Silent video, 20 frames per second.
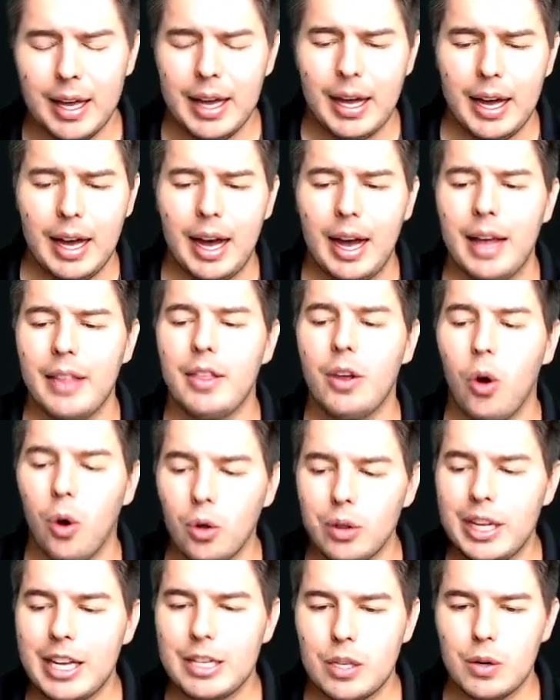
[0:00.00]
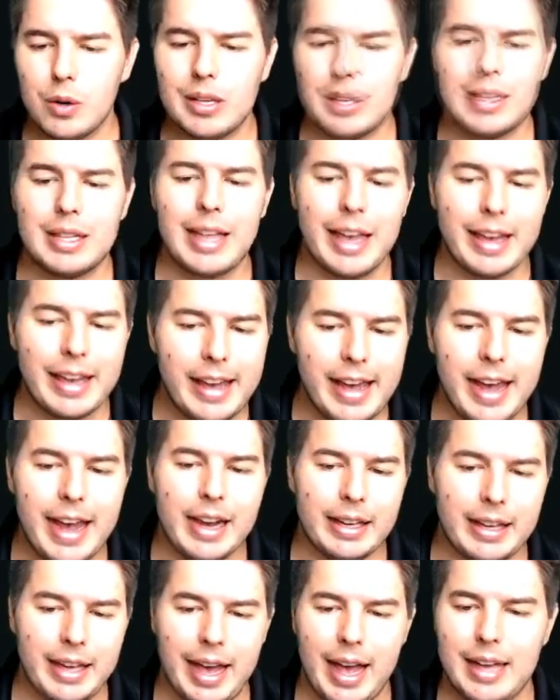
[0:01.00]
The only issue is that can't
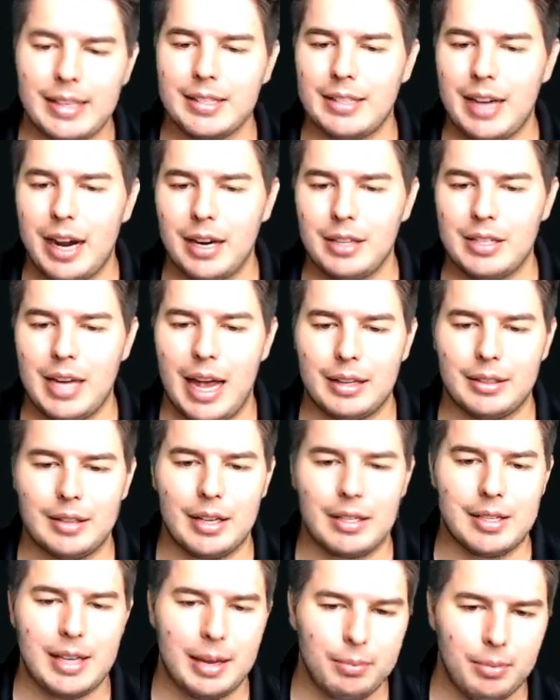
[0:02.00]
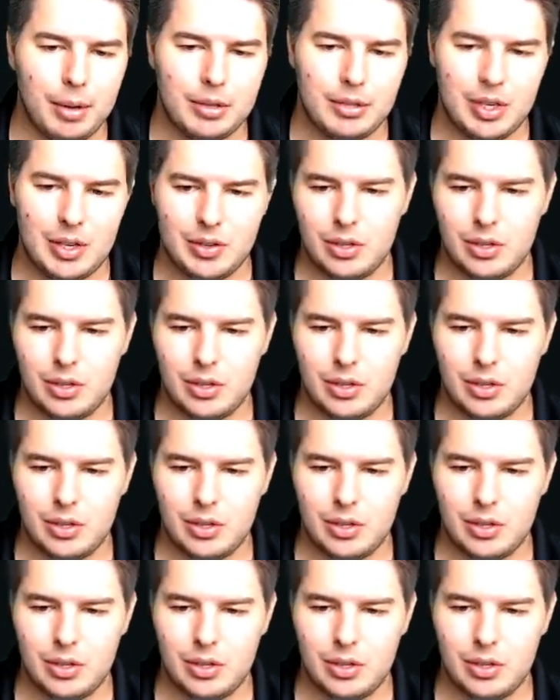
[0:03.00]
cast Dire Tactics and Bloodchief's